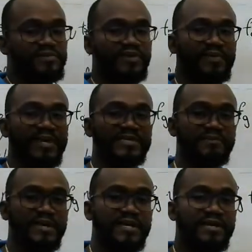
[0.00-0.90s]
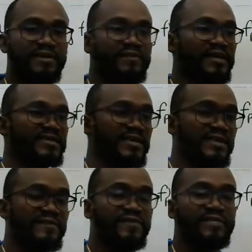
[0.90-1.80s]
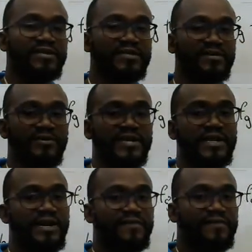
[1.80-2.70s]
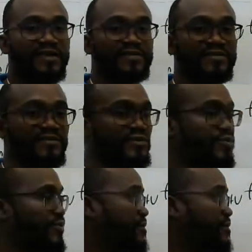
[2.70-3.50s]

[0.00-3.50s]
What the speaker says: will be explained, and if there's any information or any clarification you